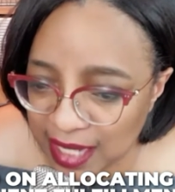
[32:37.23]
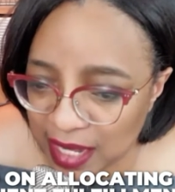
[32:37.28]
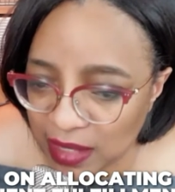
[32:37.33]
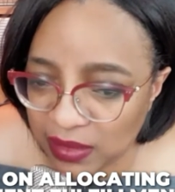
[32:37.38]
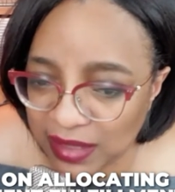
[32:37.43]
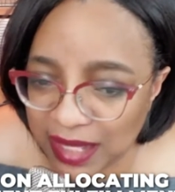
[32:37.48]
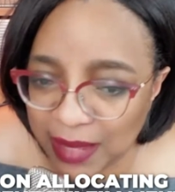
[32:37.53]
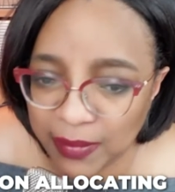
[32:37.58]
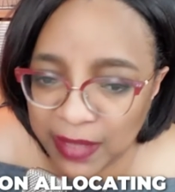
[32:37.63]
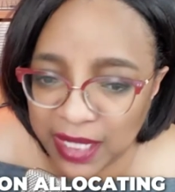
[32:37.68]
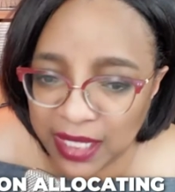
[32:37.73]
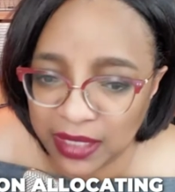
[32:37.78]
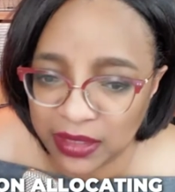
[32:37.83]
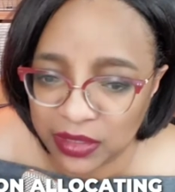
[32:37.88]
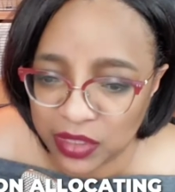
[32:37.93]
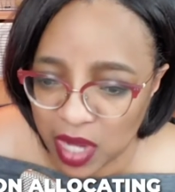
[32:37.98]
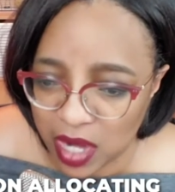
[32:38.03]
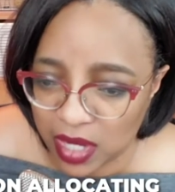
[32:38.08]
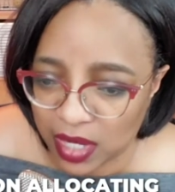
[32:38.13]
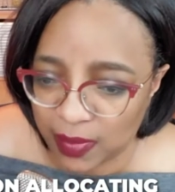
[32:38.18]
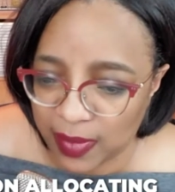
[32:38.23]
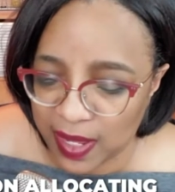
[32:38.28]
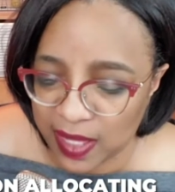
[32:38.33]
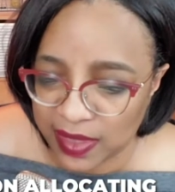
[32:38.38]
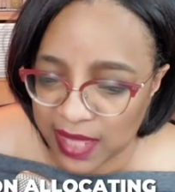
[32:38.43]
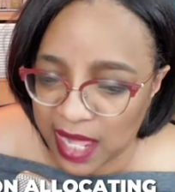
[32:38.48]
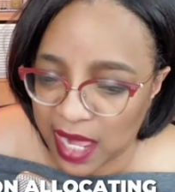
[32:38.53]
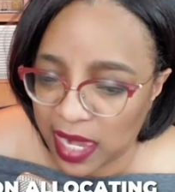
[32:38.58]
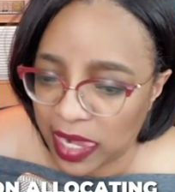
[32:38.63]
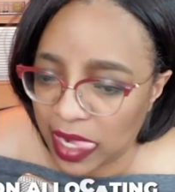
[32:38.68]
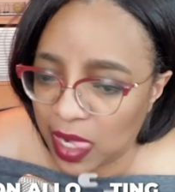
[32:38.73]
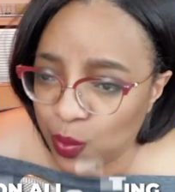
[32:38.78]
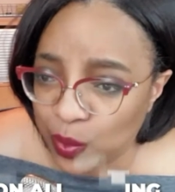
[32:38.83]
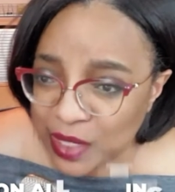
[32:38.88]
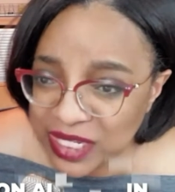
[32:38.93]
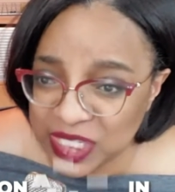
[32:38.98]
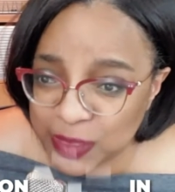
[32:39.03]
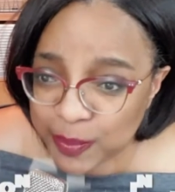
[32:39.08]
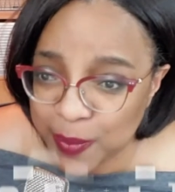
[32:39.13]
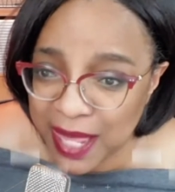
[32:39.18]
And let me talk about that. We
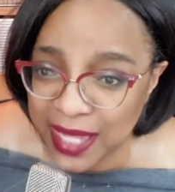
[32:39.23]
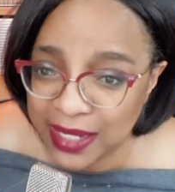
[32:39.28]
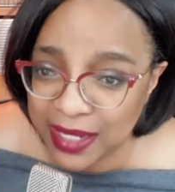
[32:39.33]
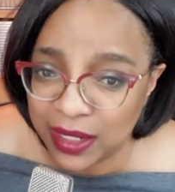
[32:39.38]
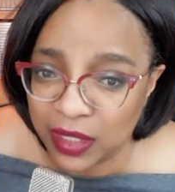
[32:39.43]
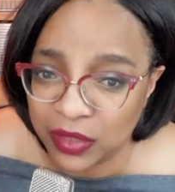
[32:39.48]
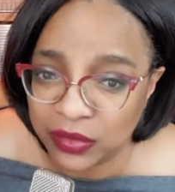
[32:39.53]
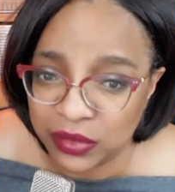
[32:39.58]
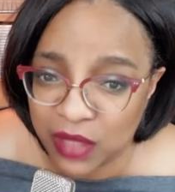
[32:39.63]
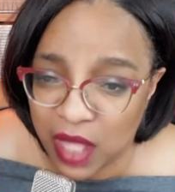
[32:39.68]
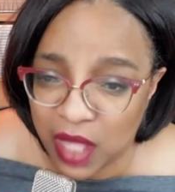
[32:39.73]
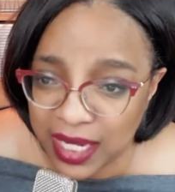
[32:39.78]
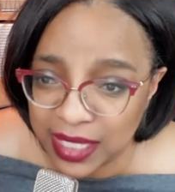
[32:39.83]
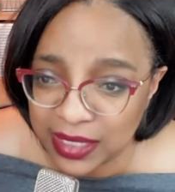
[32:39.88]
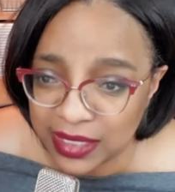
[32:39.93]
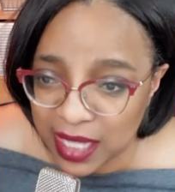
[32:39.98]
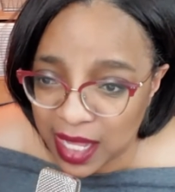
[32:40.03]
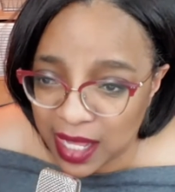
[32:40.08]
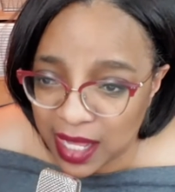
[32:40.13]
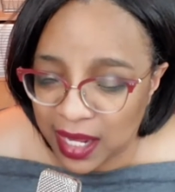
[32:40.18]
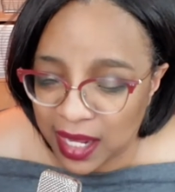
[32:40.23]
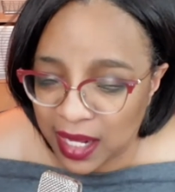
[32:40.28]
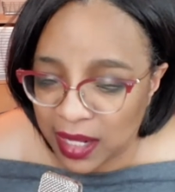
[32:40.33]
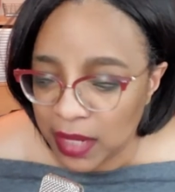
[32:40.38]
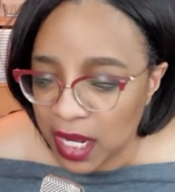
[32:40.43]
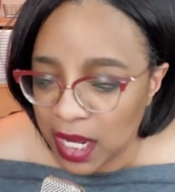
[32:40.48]
spend a lot of time